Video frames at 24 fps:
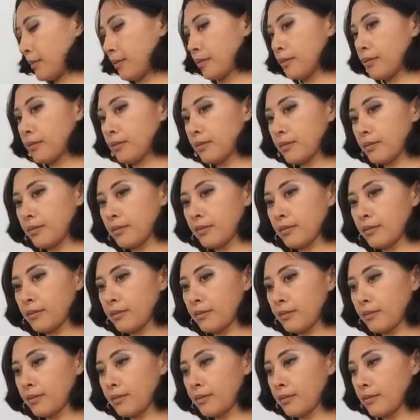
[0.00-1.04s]

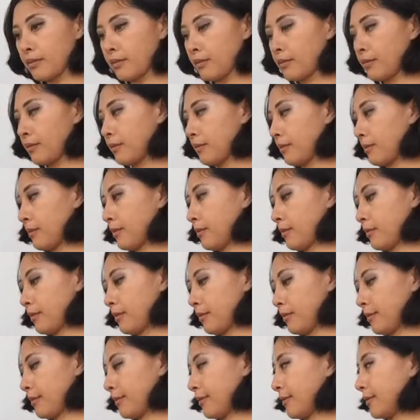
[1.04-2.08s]

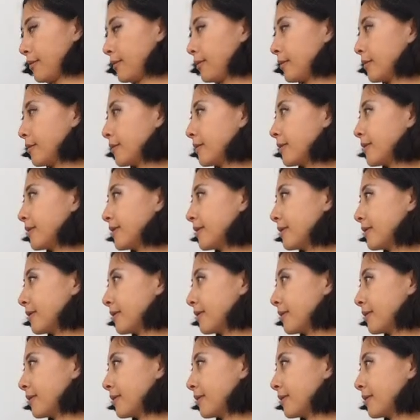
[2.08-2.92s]
(no one is talking)